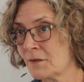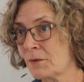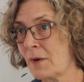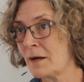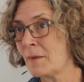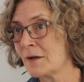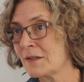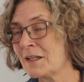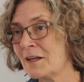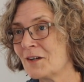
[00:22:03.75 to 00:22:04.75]
to write about
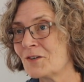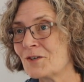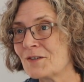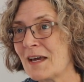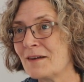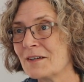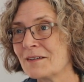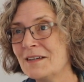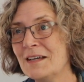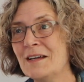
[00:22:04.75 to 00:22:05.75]
teenagers
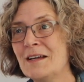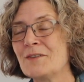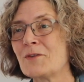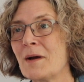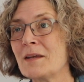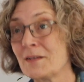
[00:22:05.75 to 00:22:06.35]
having trouble.